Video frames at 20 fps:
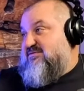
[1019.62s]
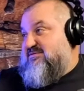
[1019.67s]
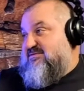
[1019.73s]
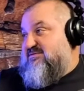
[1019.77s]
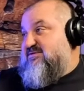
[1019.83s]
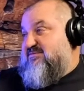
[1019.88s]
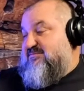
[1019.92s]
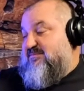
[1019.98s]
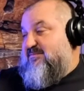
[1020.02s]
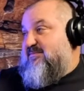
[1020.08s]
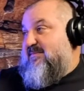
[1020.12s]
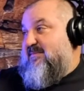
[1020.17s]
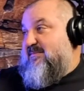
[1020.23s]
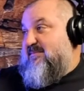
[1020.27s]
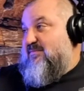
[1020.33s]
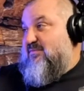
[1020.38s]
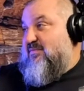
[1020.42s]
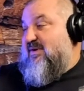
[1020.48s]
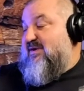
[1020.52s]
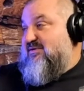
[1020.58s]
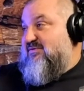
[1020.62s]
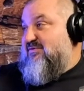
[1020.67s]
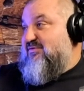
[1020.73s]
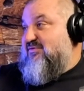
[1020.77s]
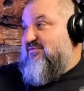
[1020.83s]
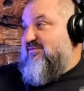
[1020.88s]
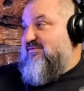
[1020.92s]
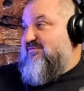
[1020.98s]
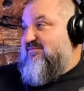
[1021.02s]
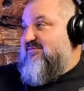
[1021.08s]
Just regular
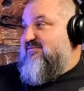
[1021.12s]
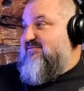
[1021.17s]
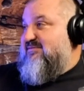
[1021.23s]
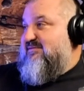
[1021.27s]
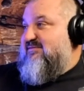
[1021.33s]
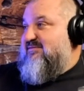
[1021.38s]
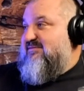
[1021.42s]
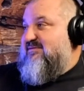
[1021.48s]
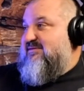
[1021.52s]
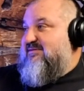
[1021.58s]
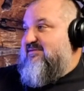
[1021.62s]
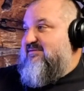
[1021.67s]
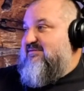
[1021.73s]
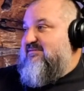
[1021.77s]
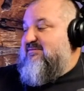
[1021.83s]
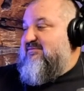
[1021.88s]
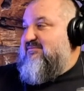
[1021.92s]
350, right?